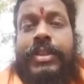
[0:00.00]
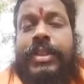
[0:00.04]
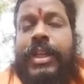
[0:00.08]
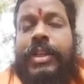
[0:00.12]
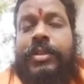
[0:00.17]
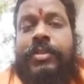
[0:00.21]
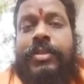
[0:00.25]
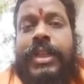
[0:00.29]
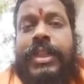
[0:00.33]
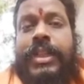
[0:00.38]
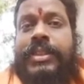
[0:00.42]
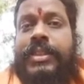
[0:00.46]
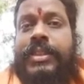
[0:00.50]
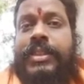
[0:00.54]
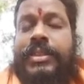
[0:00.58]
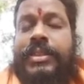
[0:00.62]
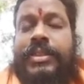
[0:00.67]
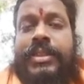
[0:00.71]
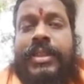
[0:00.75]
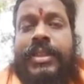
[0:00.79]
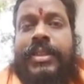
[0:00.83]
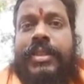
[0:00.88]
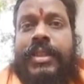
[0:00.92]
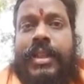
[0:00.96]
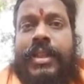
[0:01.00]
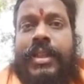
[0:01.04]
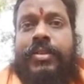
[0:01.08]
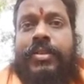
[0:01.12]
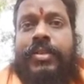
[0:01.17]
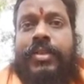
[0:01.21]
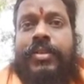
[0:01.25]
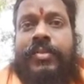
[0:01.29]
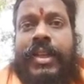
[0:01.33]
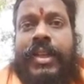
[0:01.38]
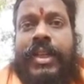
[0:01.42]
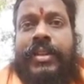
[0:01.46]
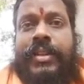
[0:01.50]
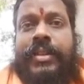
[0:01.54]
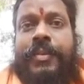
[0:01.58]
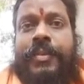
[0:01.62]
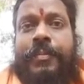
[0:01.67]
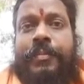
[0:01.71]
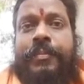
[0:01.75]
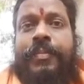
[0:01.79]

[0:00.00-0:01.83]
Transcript: Dhanu Rashi, this is a really good week.